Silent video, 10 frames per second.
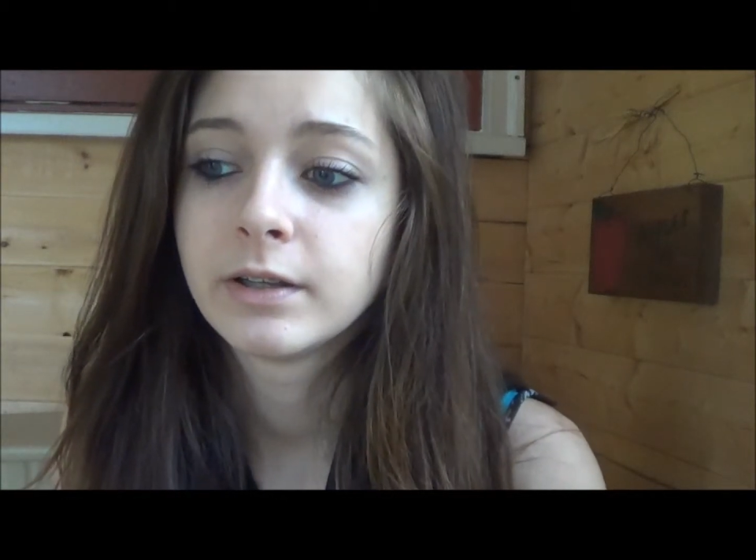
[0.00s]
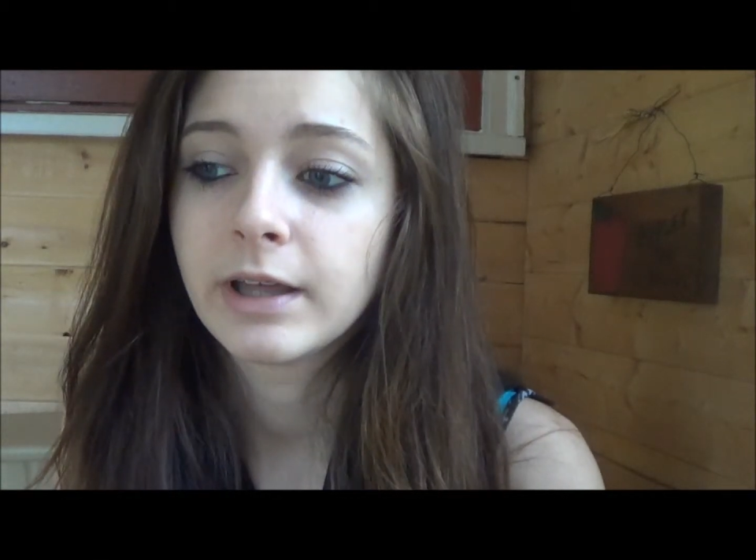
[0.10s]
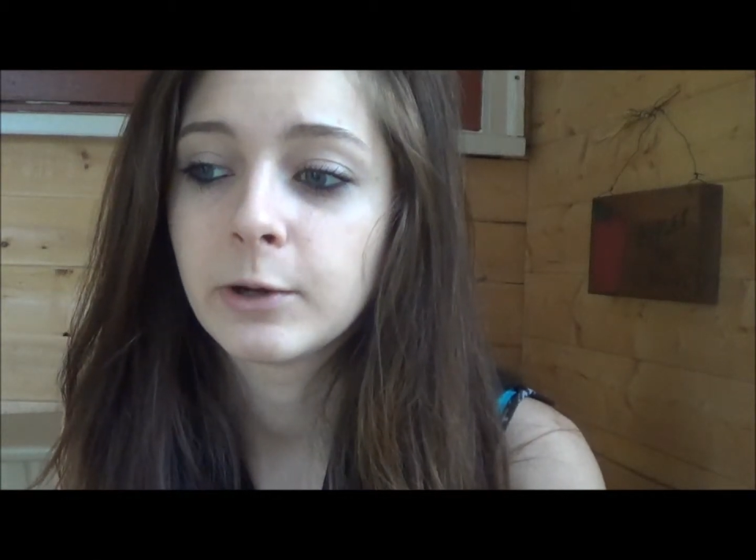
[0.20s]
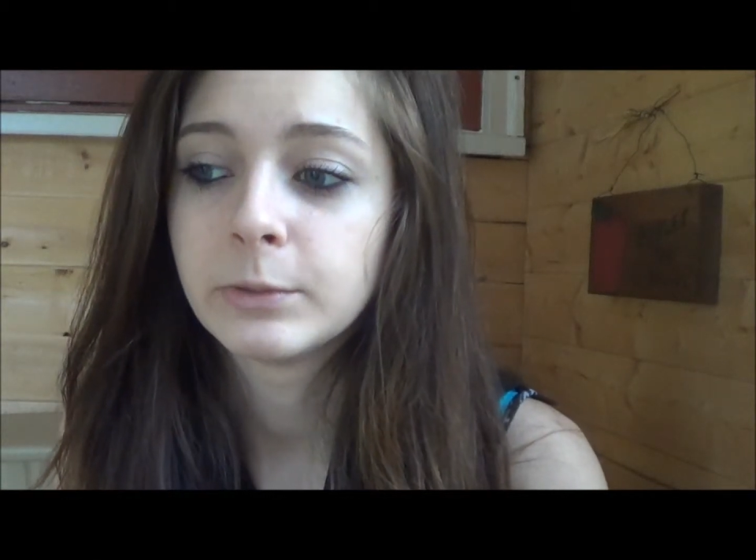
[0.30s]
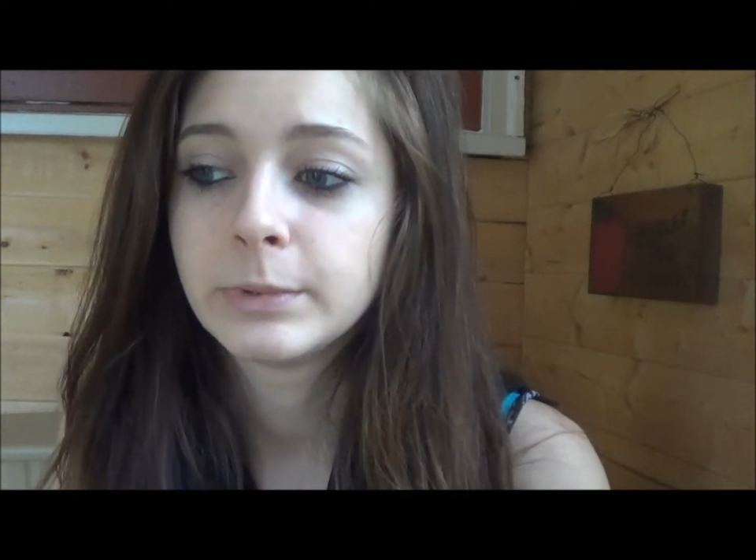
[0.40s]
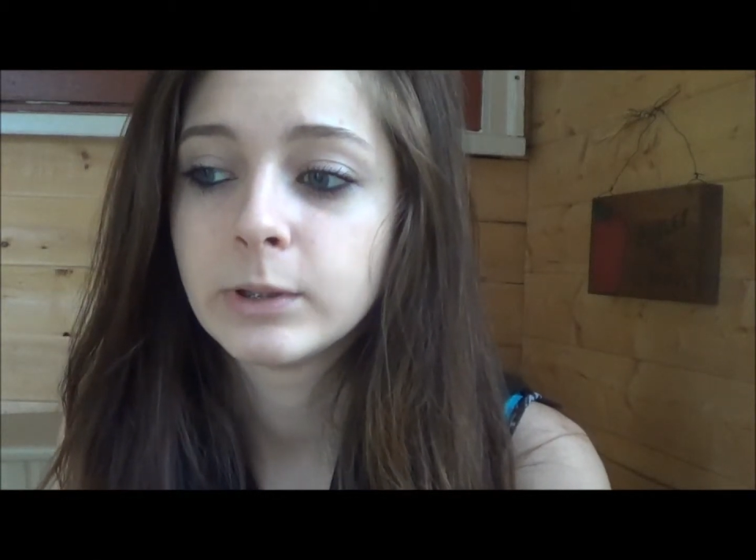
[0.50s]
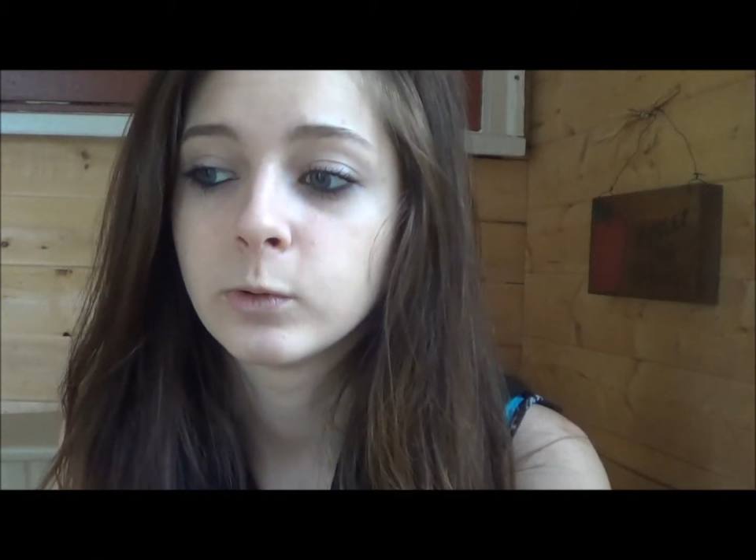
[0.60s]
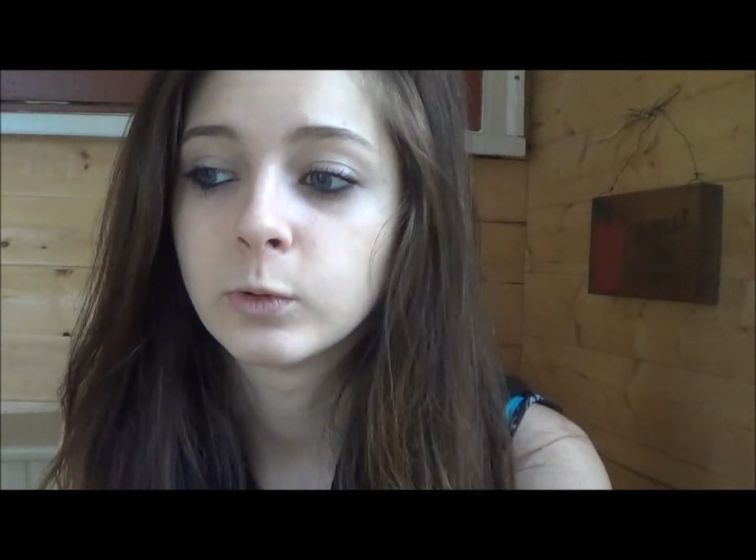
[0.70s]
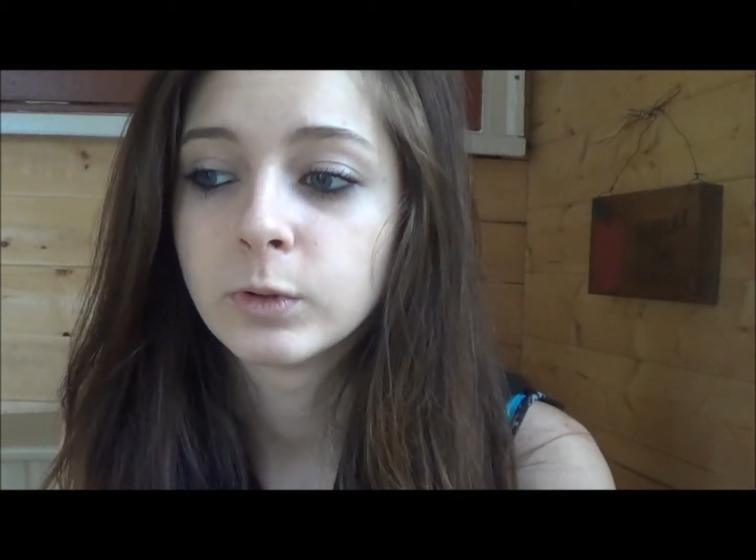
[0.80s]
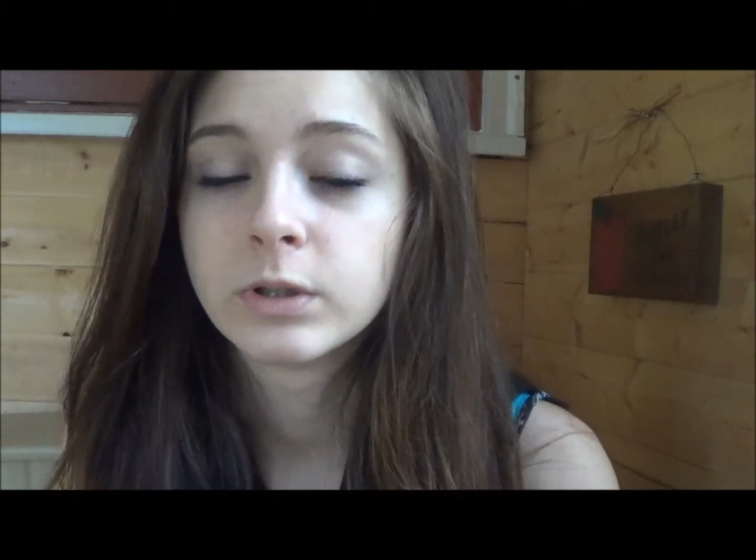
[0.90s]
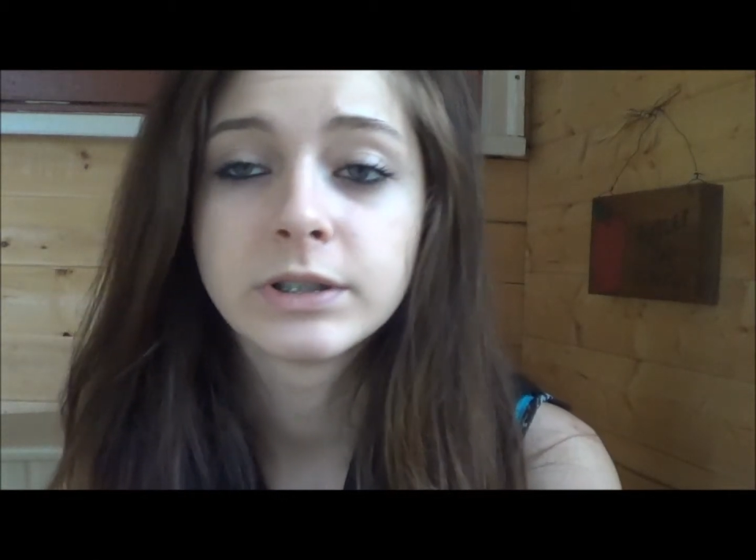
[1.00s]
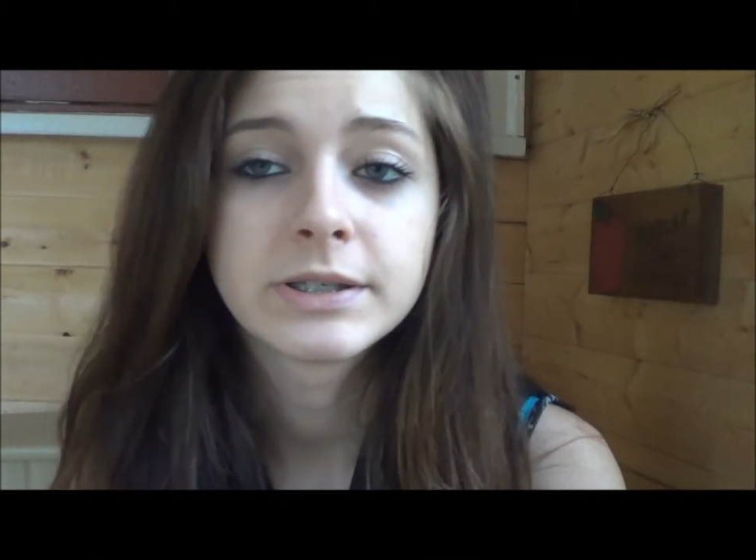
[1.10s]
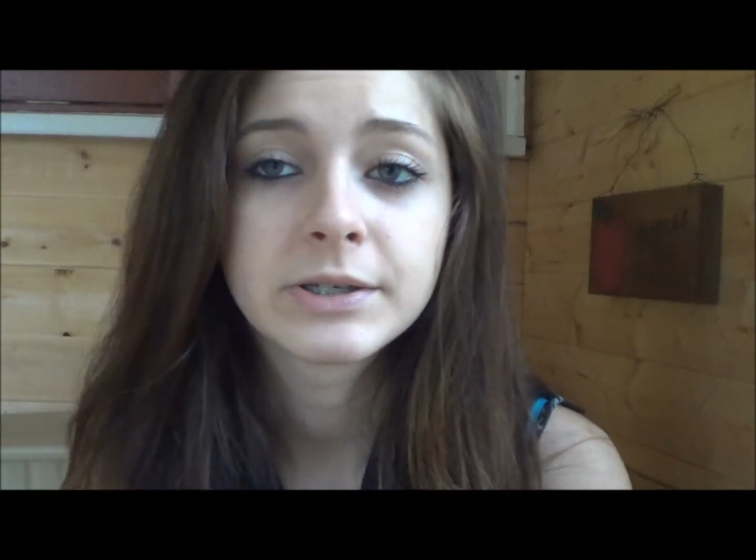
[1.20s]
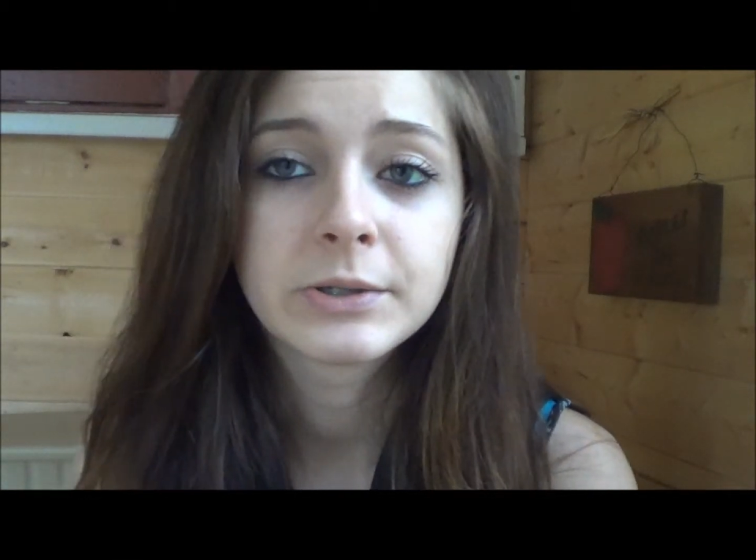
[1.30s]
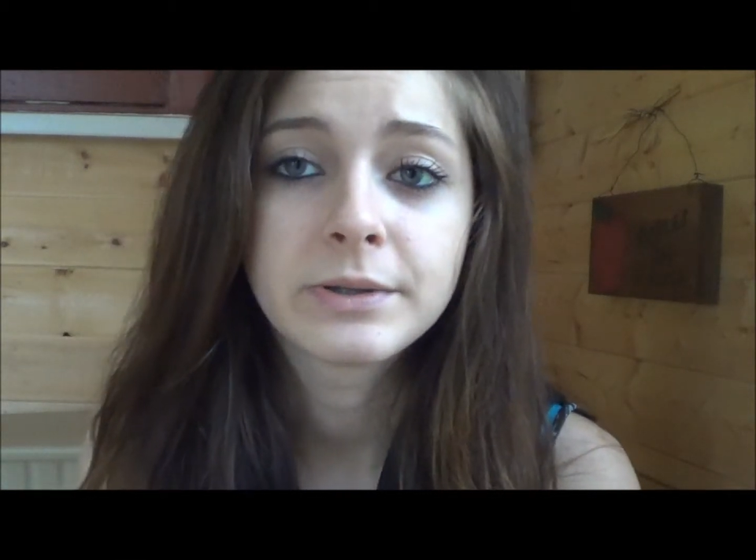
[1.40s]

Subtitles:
that would be cool. So